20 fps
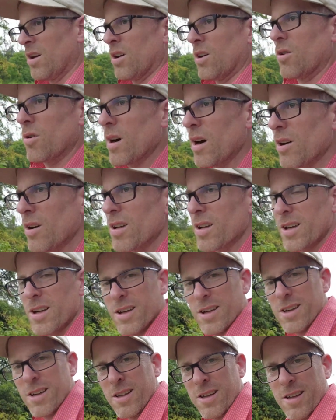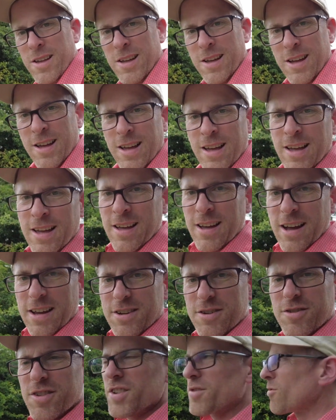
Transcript: Well, I do these